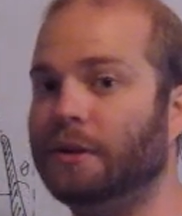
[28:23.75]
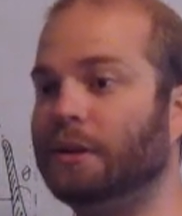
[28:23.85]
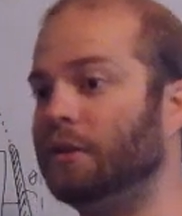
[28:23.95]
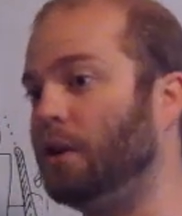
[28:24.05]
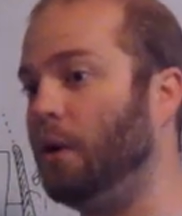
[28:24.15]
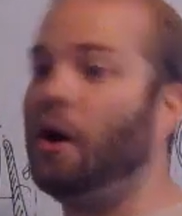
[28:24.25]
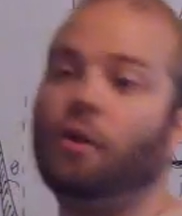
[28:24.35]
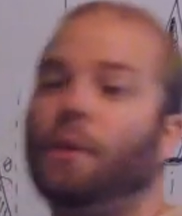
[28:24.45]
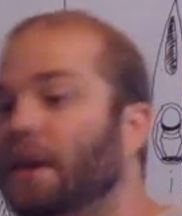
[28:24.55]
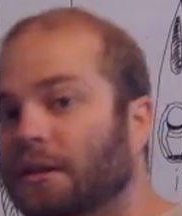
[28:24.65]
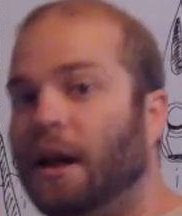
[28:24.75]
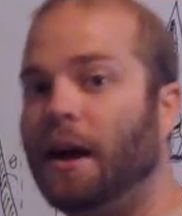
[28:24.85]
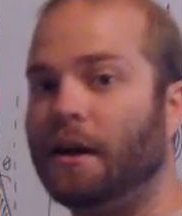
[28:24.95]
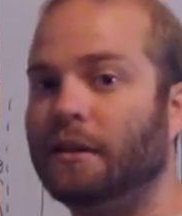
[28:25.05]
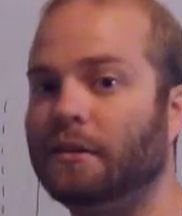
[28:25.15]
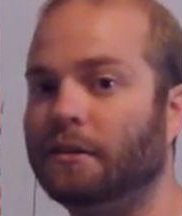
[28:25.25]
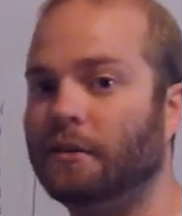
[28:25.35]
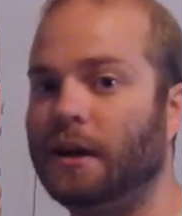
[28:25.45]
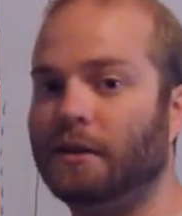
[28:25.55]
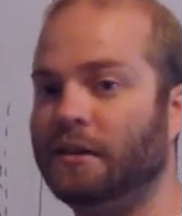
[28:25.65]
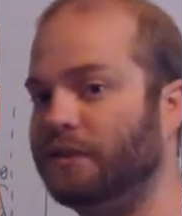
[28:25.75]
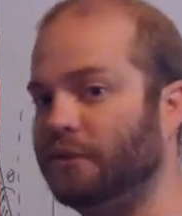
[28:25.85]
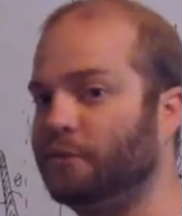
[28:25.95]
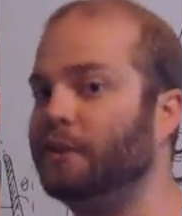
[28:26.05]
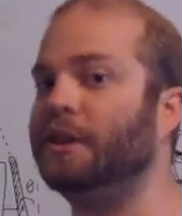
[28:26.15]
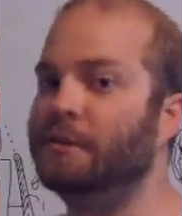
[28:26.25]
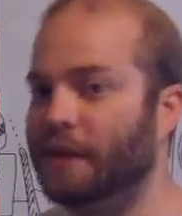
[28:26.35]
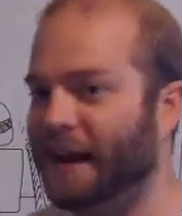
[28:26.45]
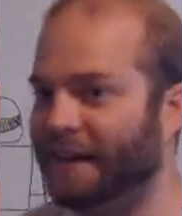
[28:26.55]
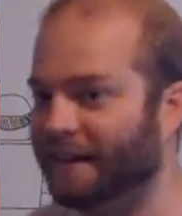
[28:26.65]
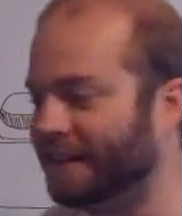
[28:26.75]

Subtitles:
it'll go all the way to lock, right? And this is really bad.